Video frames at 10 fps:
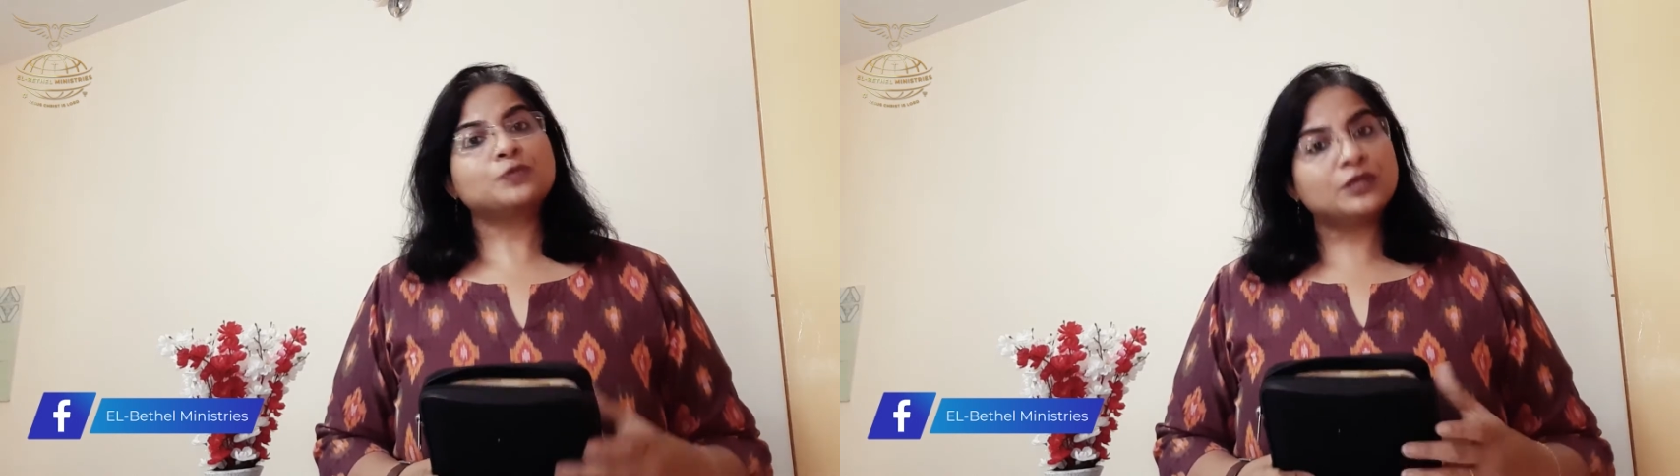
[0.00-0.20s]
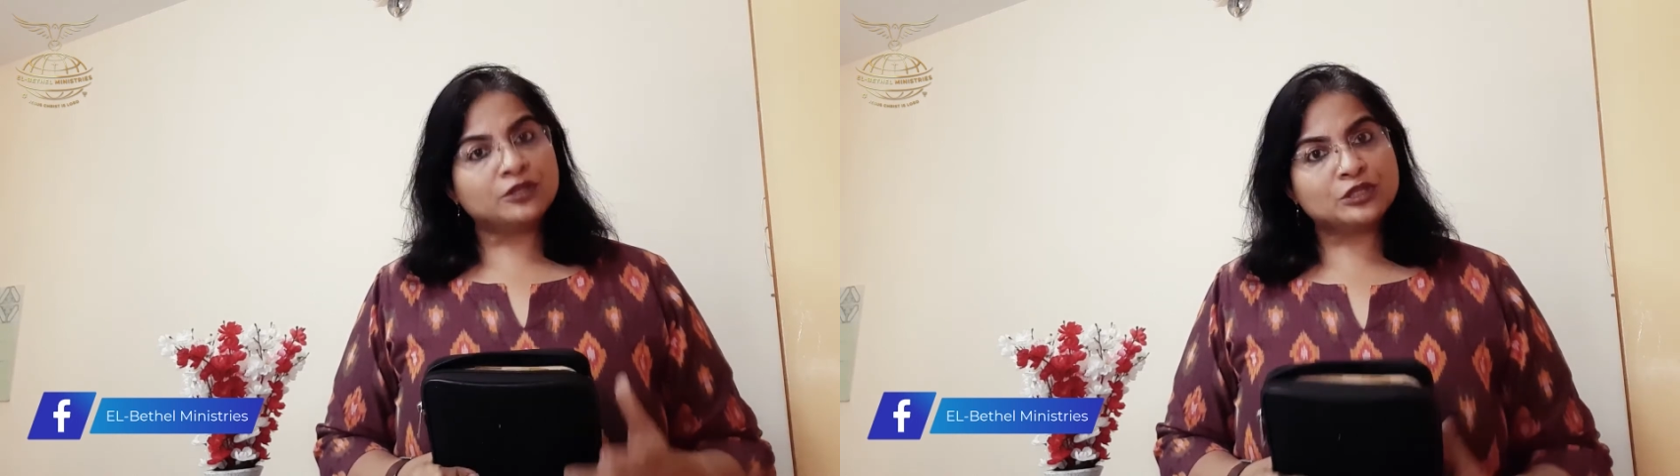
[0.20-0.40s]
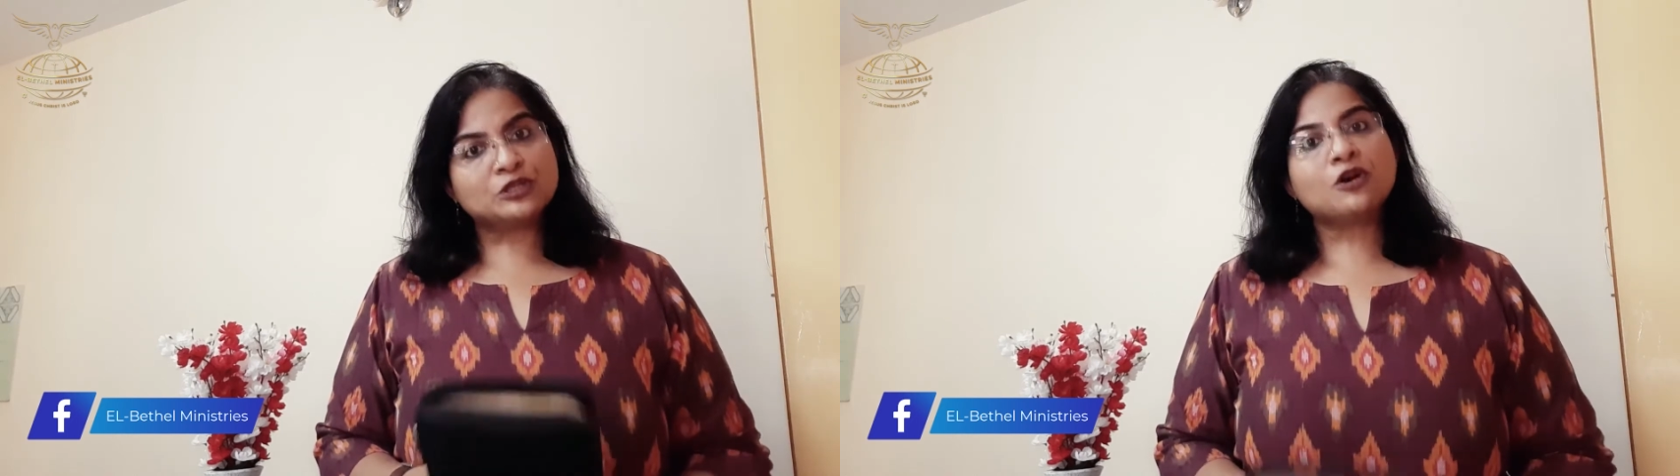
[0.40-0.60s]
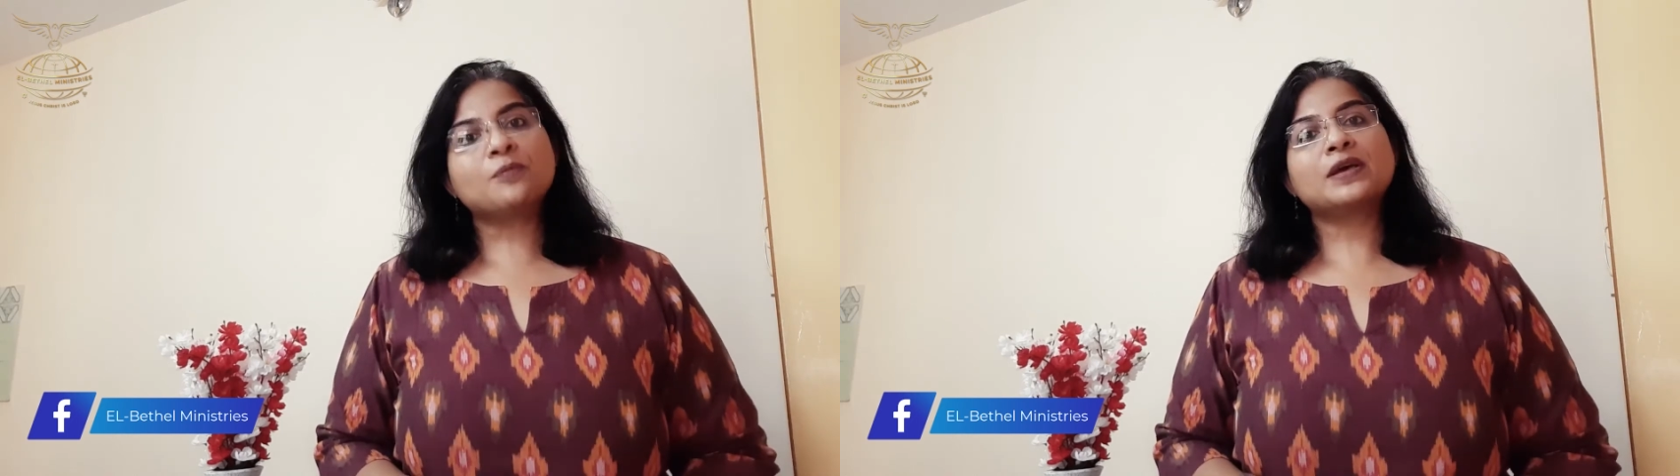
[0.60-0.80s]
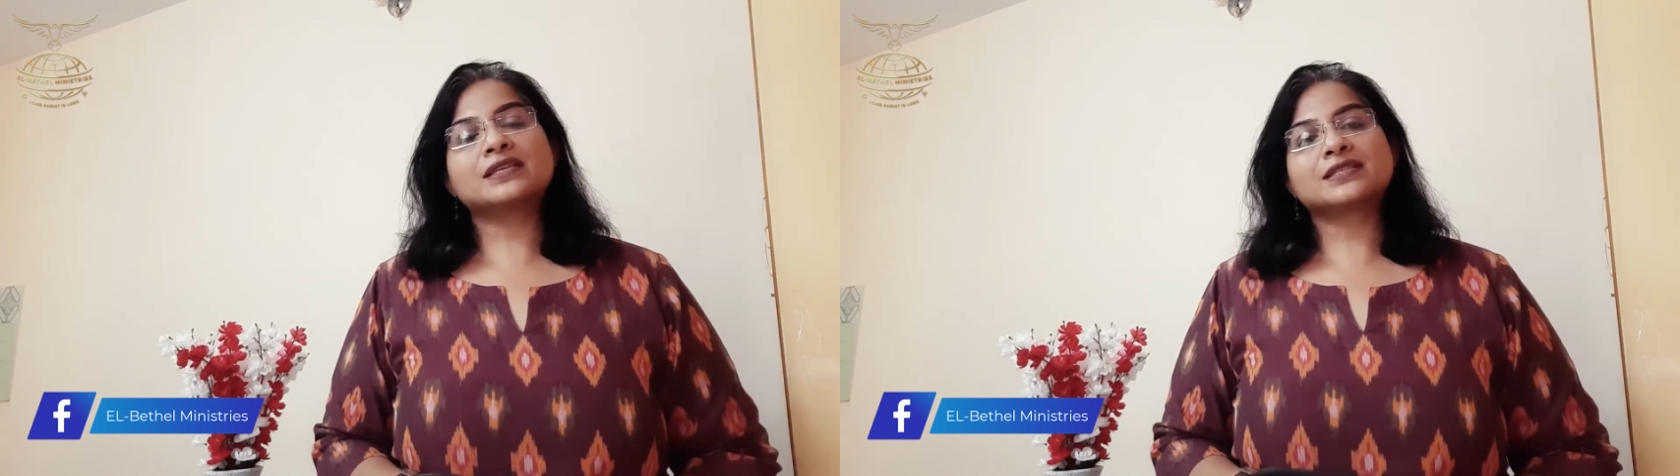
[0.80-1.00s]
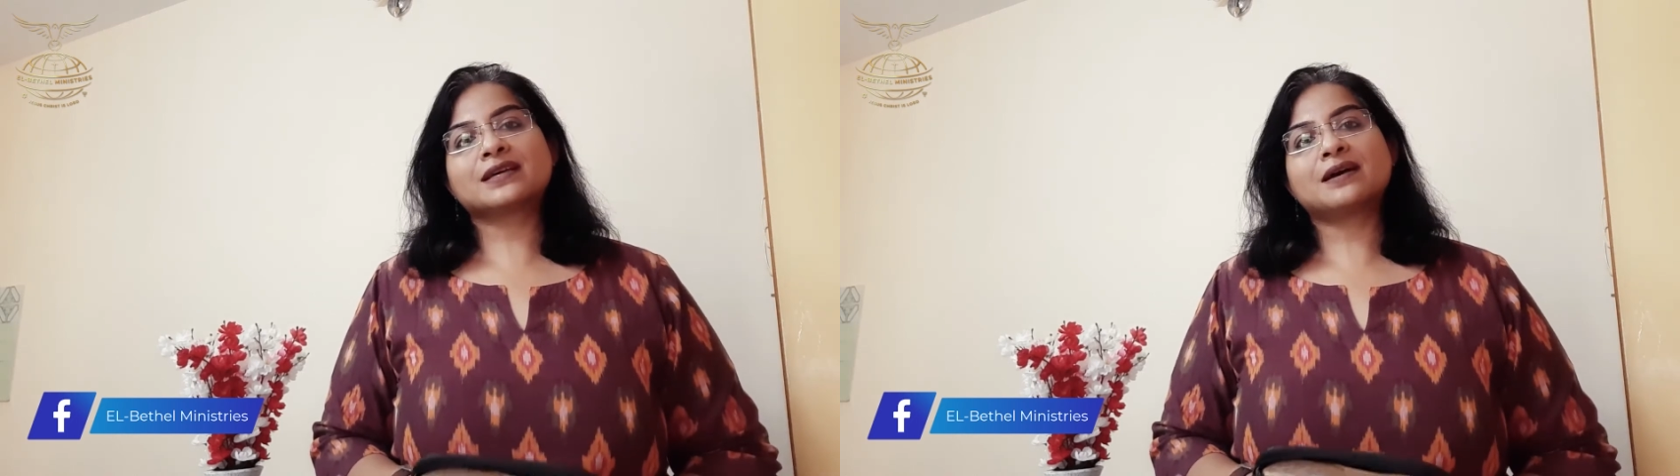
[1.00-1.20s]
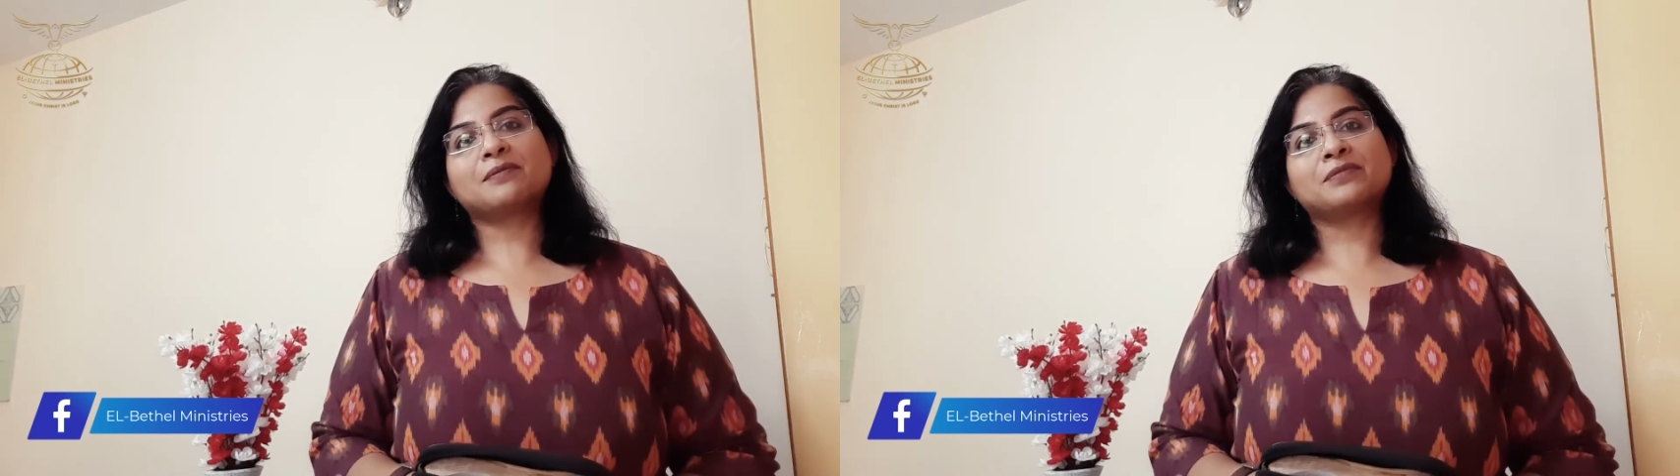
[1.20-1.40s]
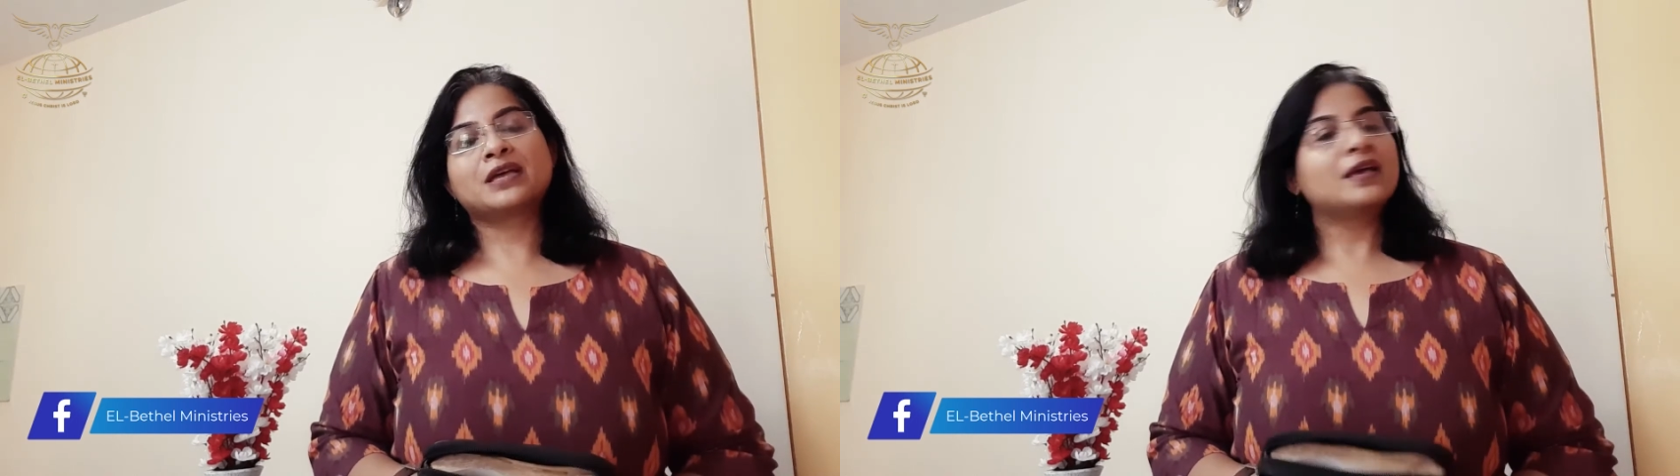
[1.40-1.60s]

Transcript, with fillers: when the storm has come